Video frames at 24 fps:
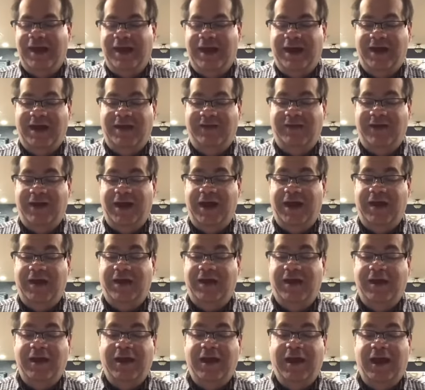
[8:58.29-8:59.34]
All right.
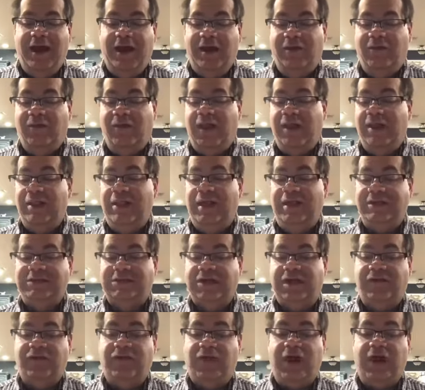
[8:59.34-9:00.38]
A great
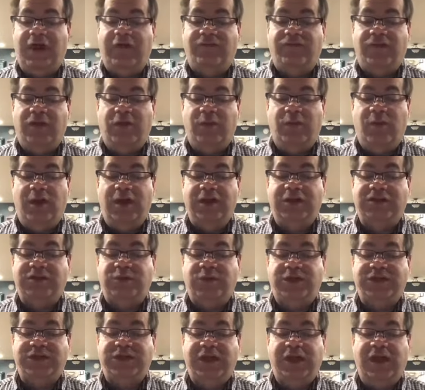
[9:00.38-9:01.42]
lesson of life. There once
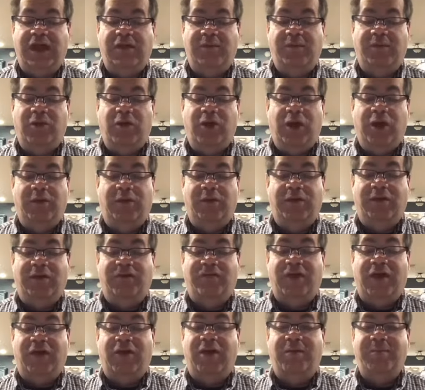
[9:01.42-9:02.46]
was a young boy with a
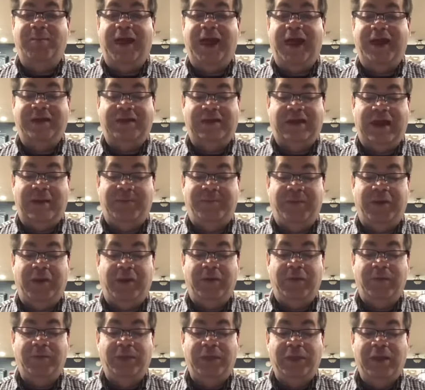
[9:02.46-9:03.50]
very bad
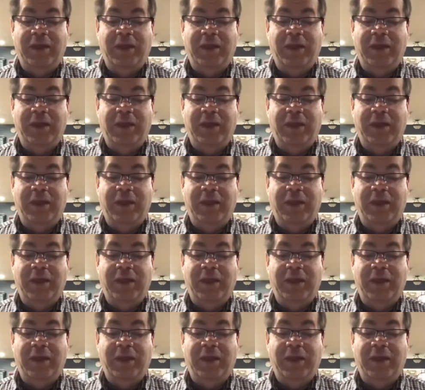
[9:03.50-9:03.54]
temper.